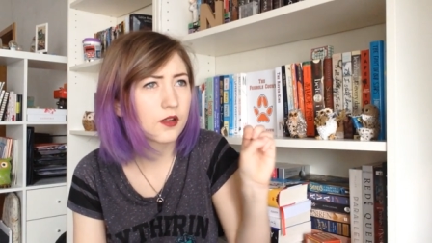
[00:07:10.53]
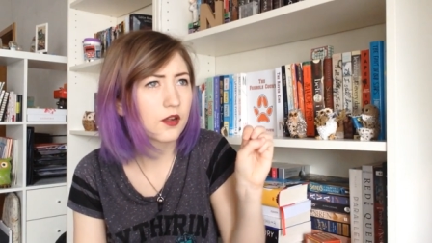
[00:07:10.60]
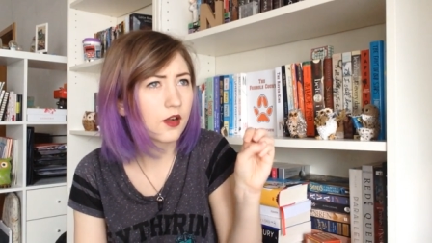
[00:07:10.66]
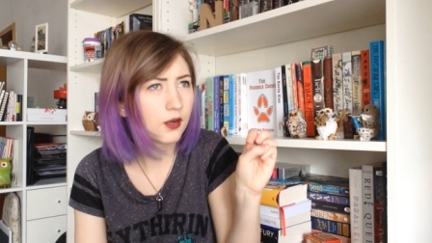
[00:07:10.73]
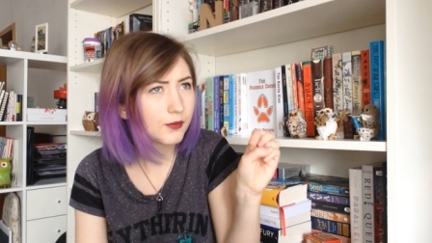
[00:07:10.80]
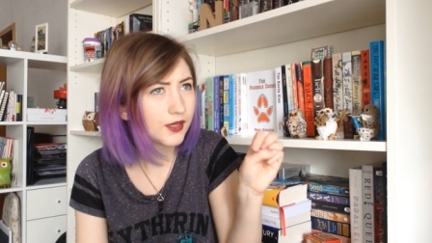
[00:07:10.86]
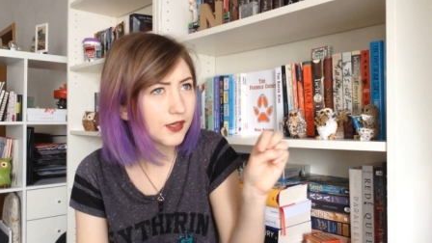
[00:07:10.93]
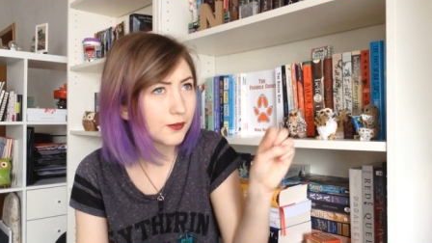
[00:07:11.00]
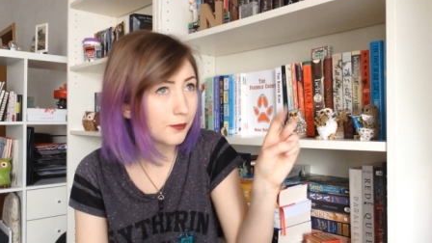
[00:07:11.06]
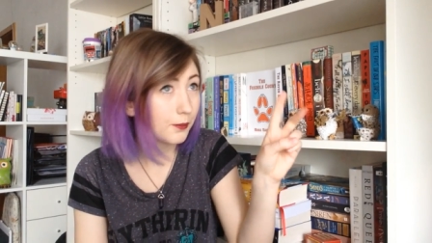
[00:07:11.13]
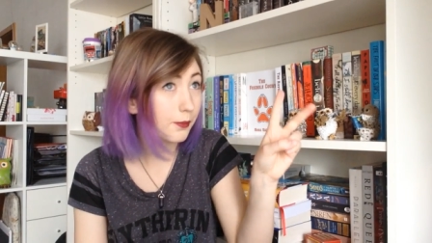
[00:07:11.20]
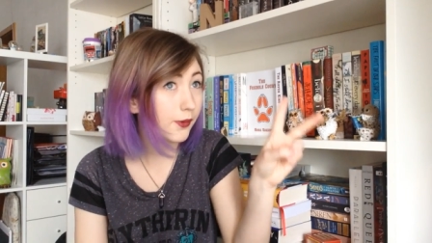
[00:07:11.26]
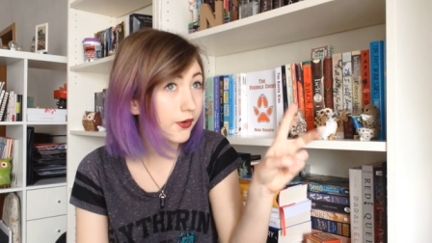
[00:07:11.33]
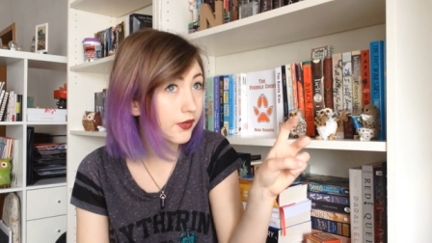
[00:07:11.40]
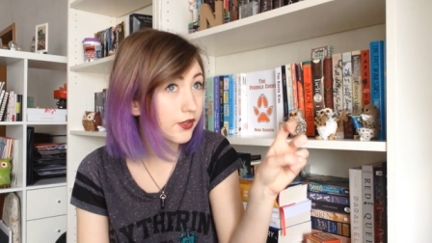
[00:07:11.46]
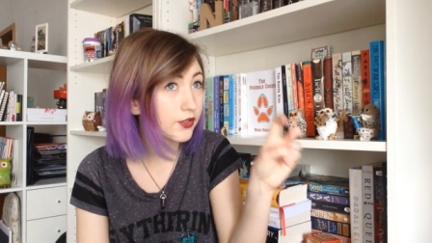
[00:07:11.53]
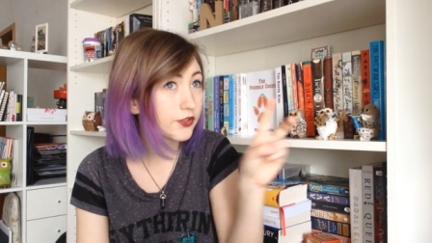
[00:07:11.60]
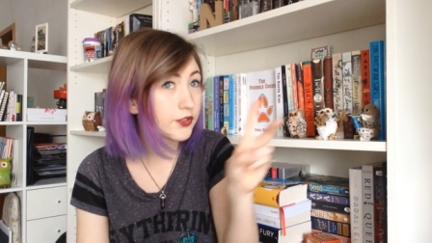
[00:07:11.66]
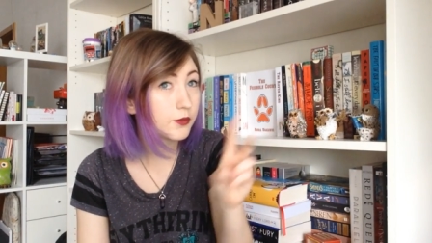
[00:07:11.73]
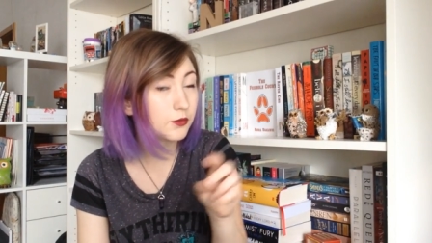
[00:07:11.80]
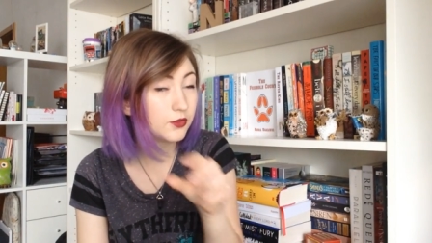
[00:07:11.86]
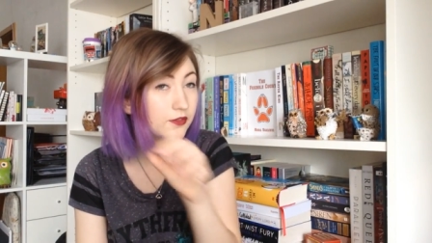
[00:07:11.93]
comic book
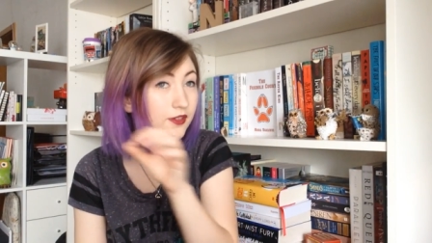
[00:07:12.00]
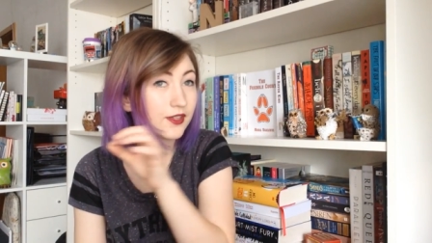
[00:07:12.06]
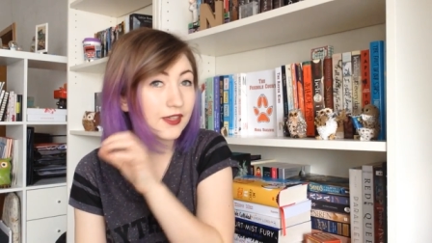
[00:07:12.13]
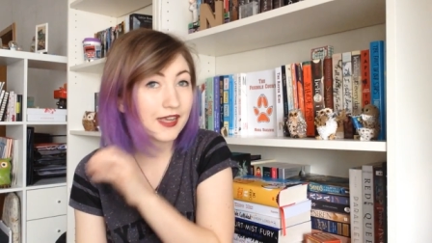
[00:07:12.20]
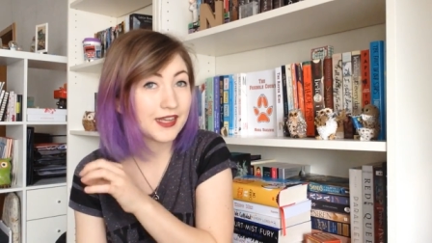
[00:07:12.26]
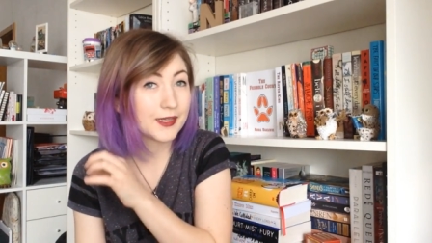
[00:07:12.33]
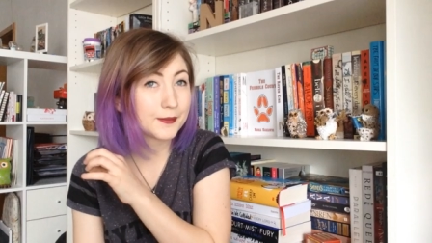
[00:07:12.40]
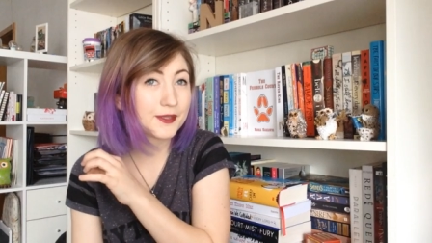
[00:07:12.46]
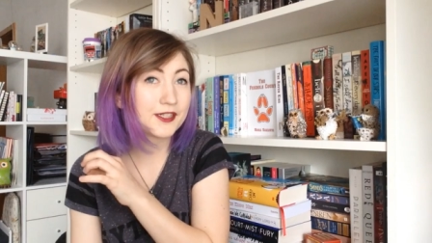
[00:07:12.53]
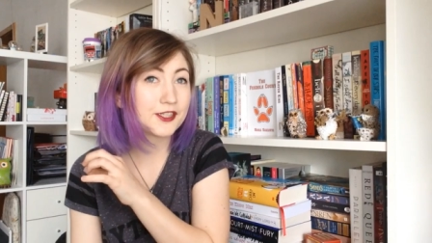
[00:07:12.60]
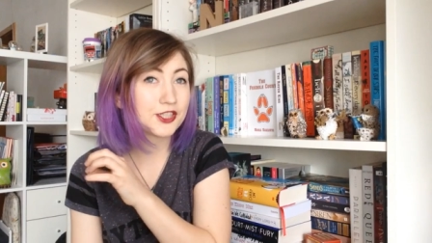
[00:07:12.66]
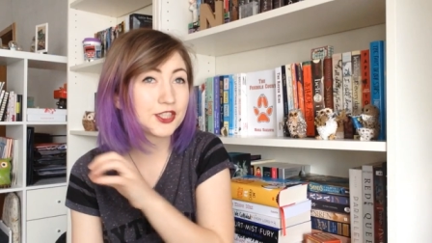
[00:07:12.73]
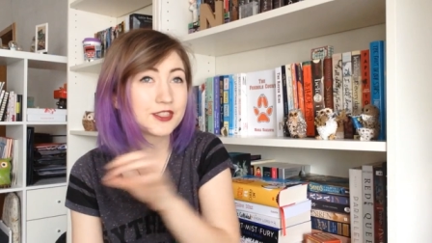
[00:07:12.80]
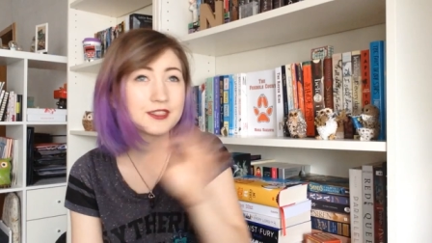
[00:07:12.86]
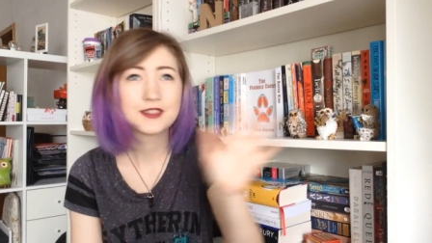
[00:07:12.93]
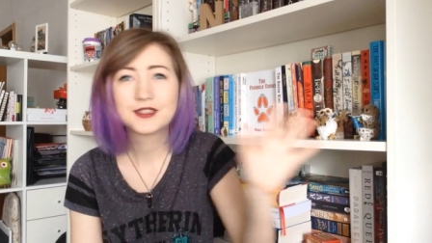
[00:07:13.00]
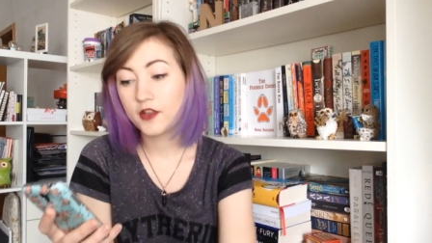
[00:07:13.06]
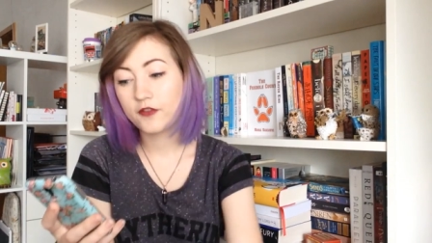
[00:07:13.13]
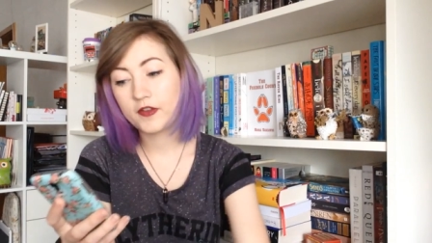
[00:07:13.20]
to movie adaptation.